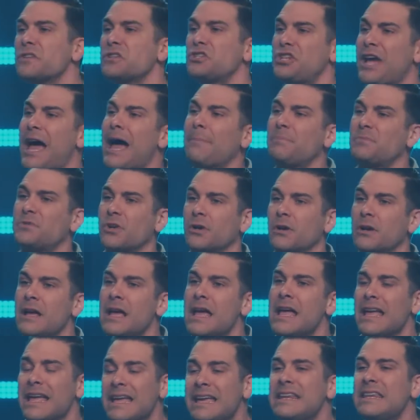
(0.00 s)
the chapter,
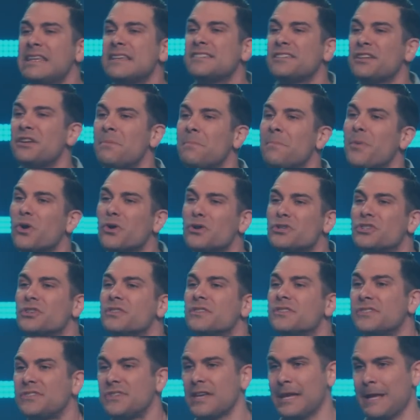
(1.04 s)
it is an
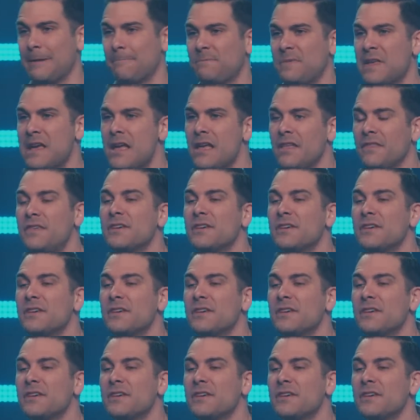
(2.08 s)
emergency.